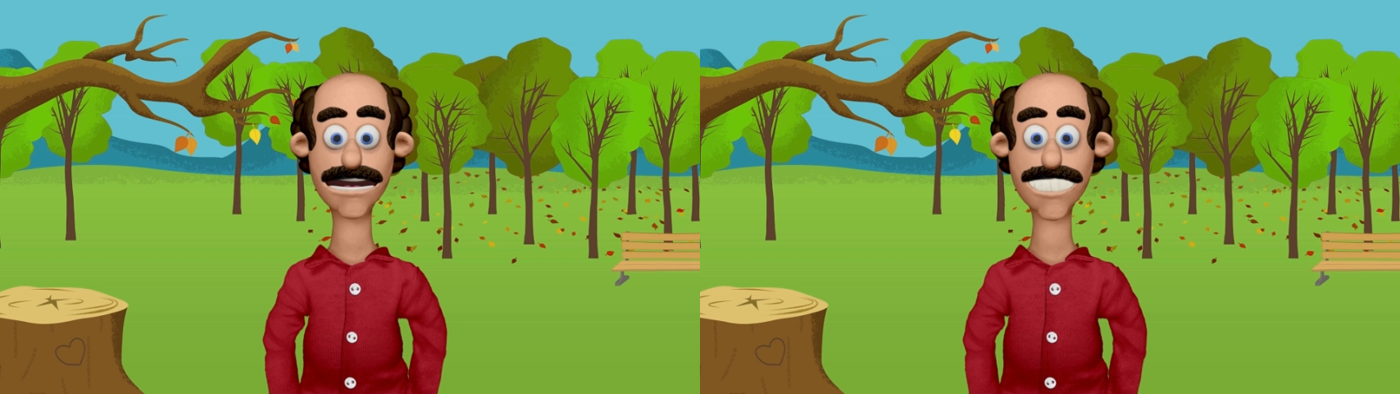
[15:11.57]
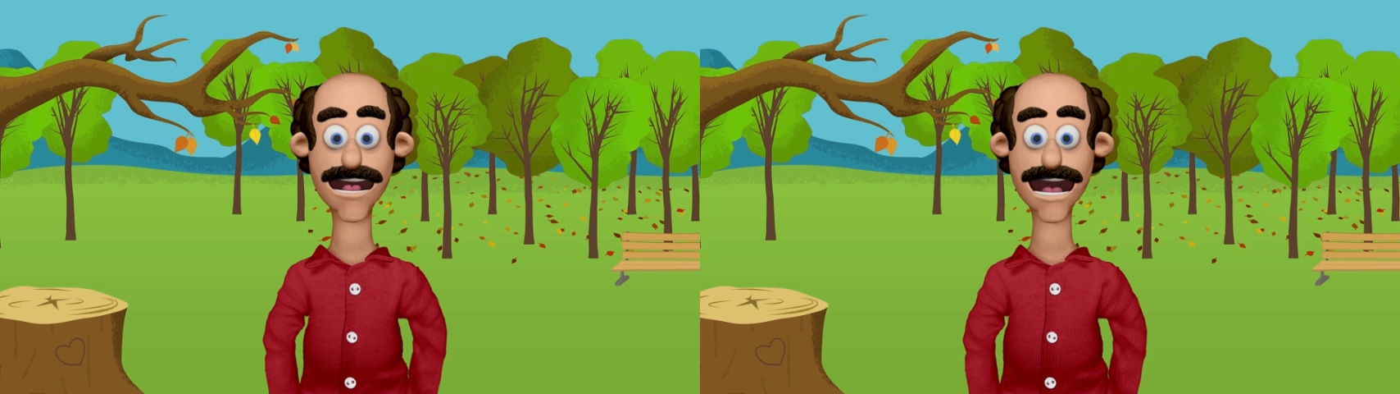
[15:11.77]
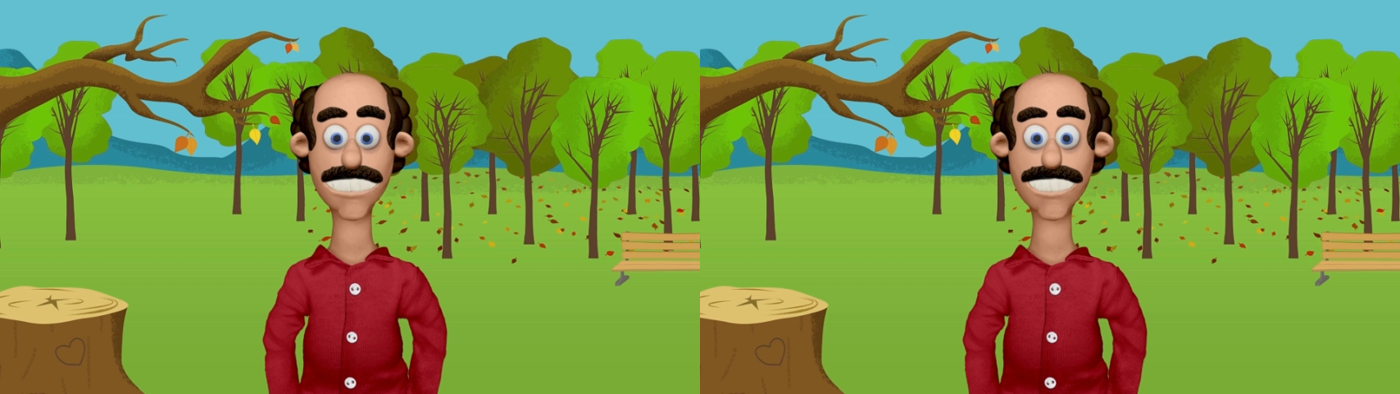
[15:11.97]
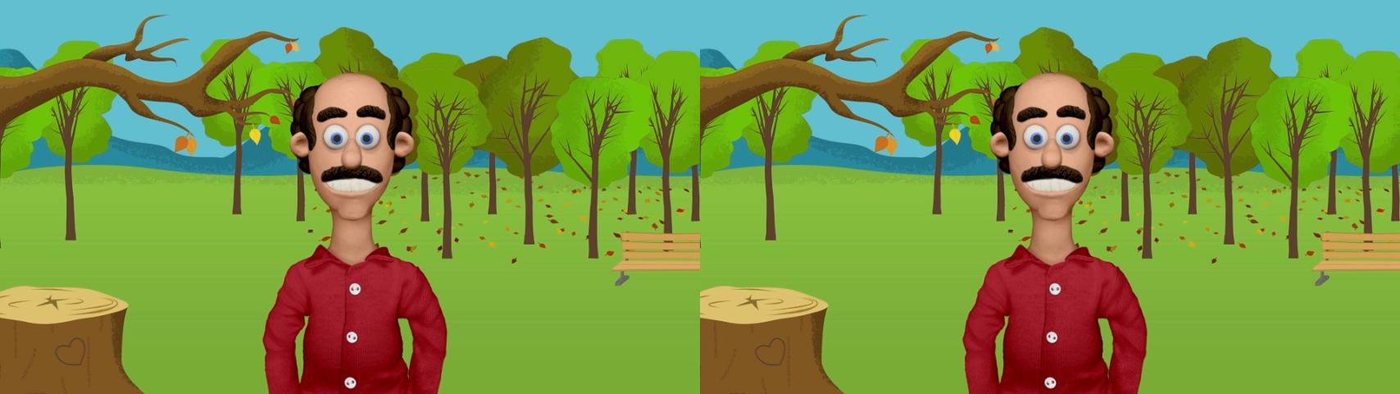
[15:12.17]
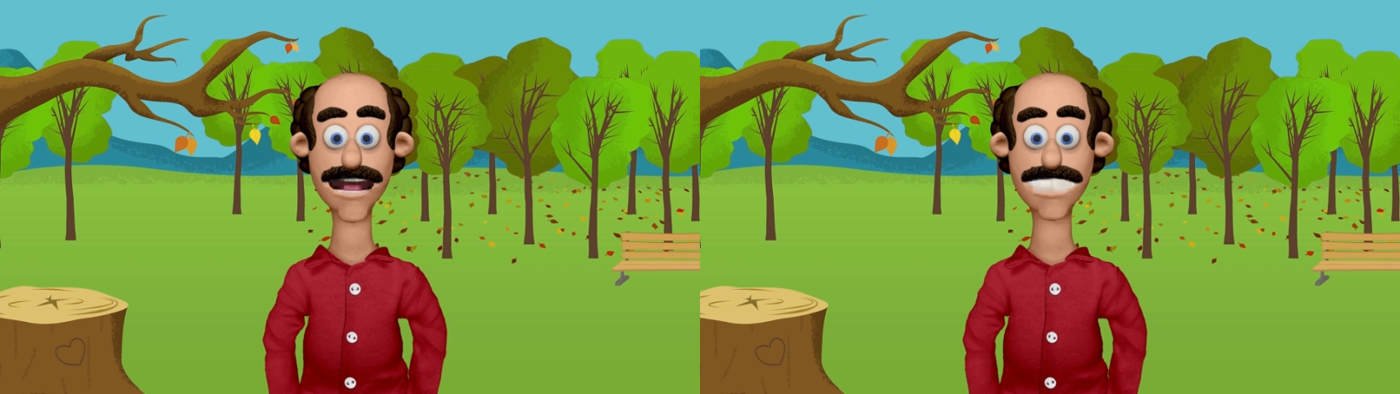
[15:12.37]
light and
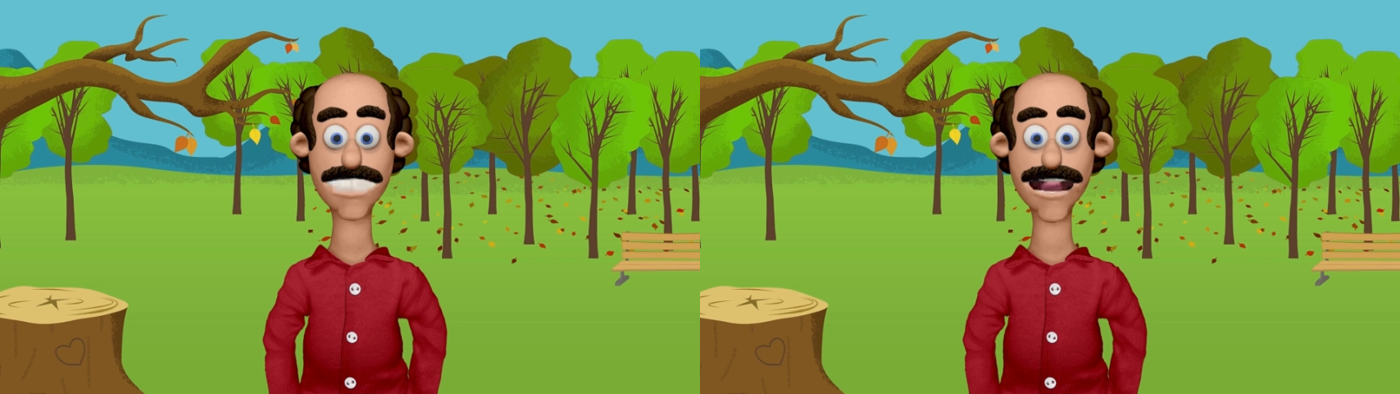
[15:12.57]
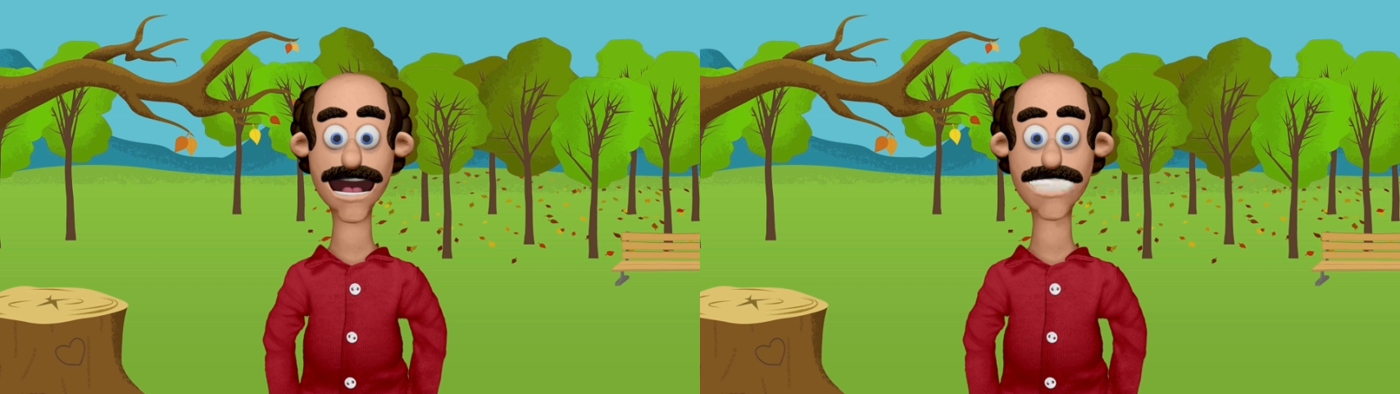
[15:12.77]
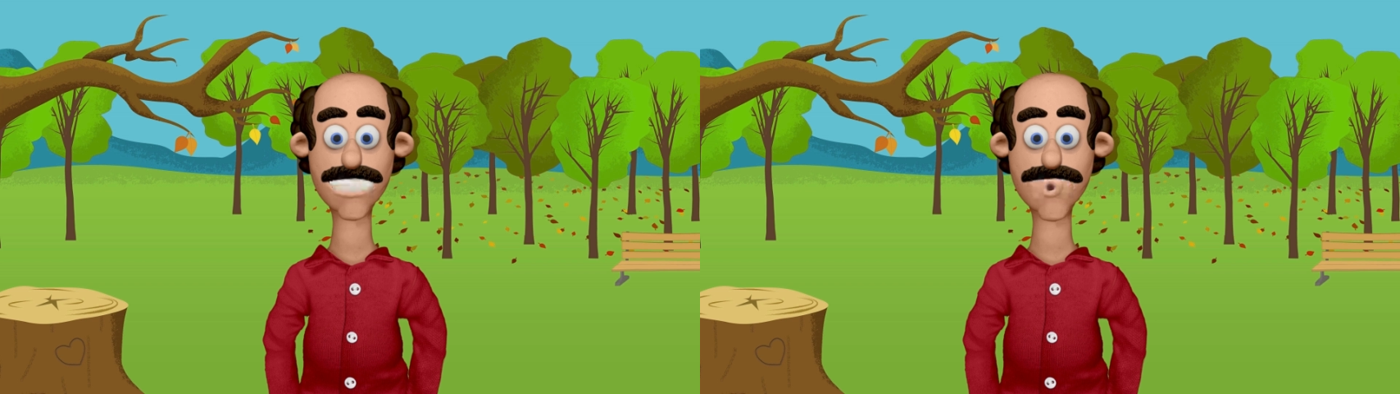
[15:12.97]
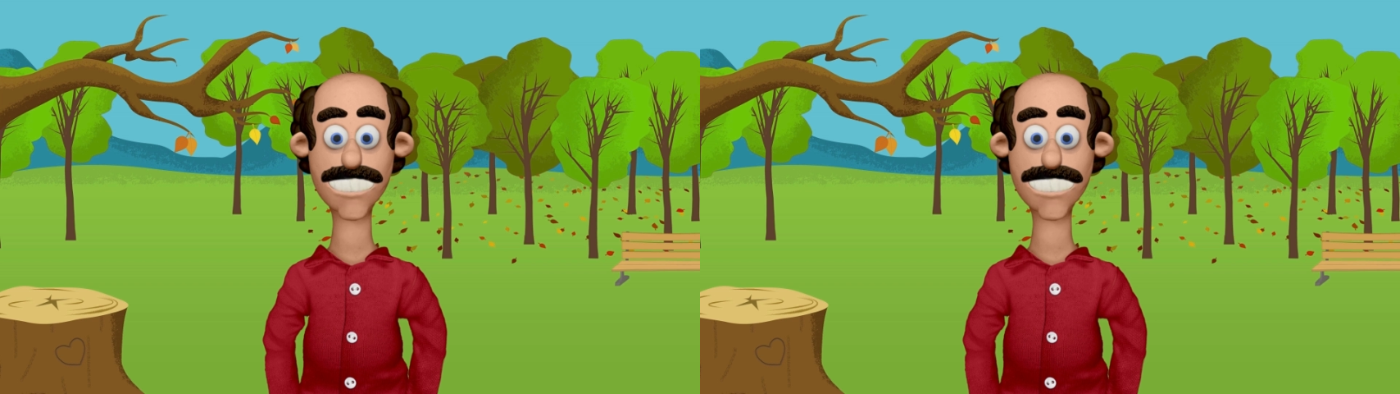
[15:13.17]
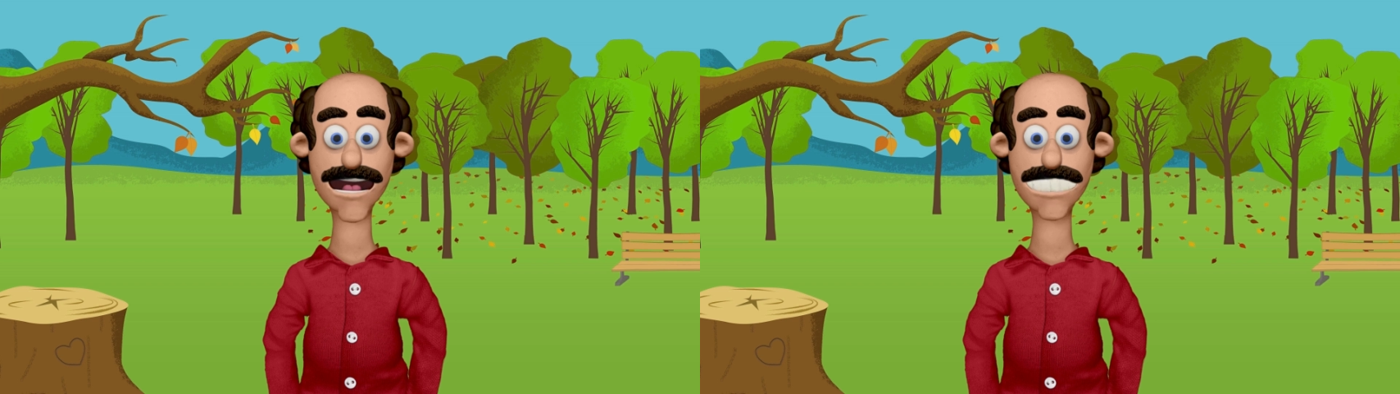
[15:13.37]
classify it
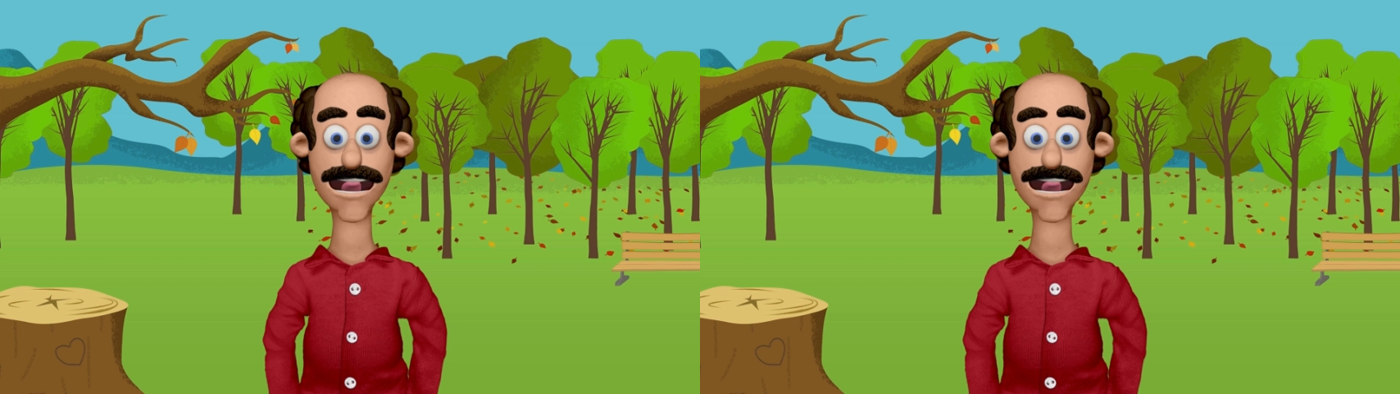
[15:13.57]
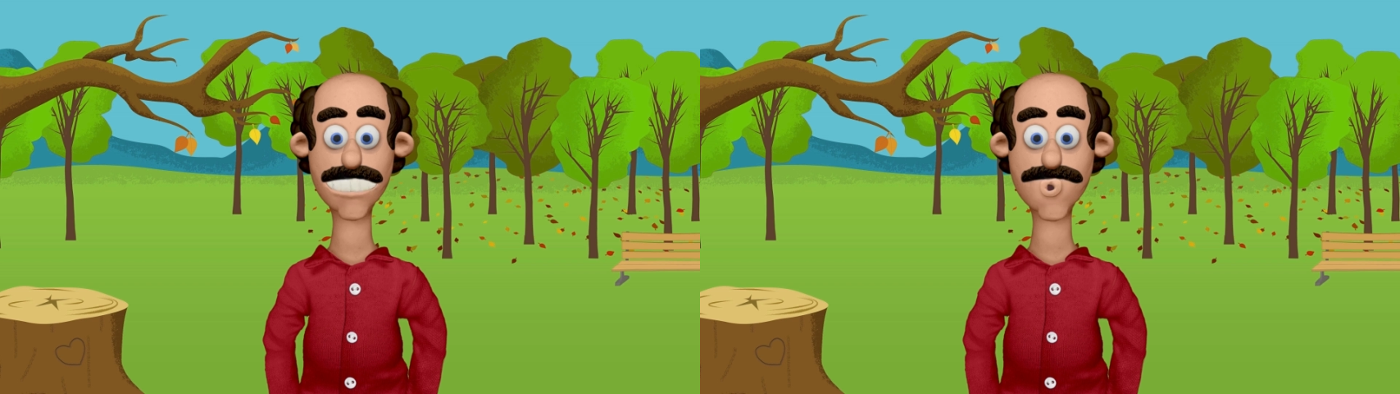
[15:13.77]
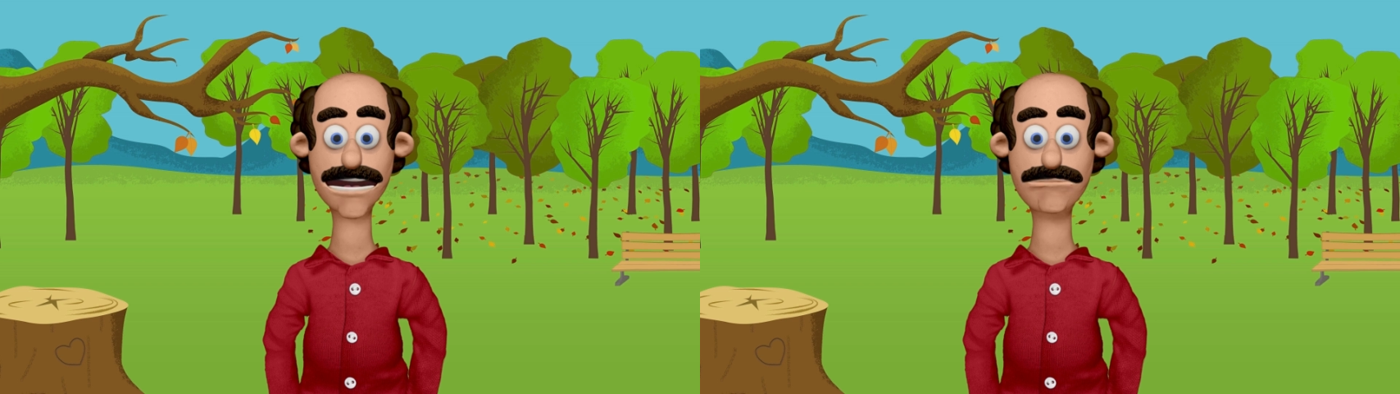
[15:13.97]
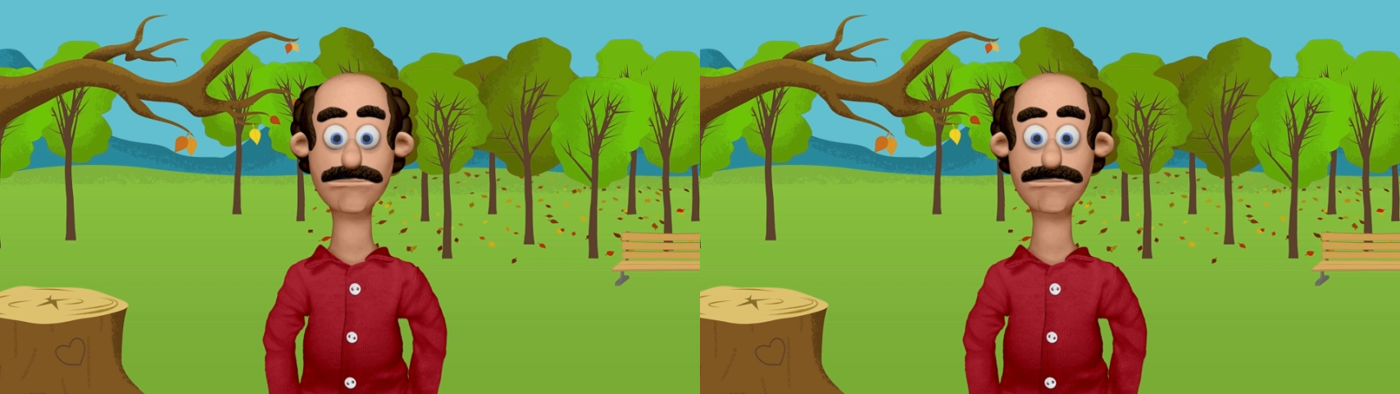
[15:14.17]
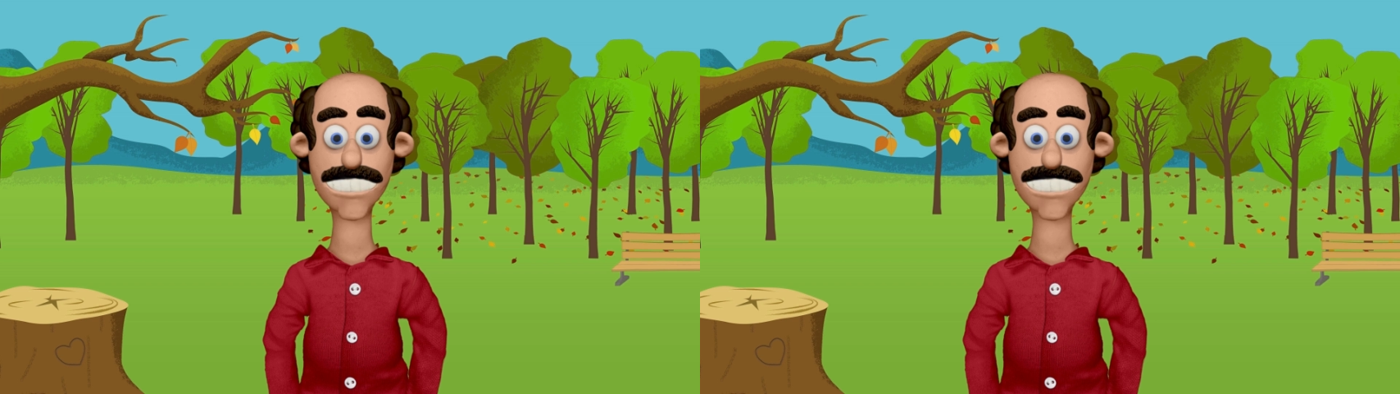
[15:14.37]
compute differently from the neurons